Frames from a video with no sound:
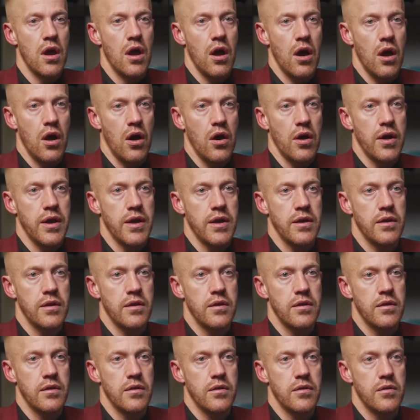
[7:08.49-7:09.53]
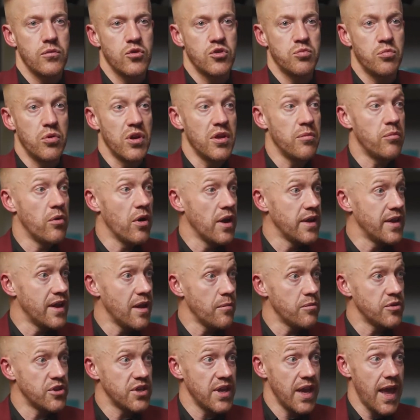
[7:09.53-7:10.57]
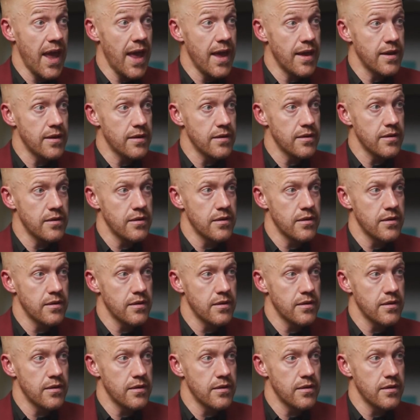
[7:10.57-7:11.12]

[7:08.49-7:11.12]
I was bullied by a deputy head.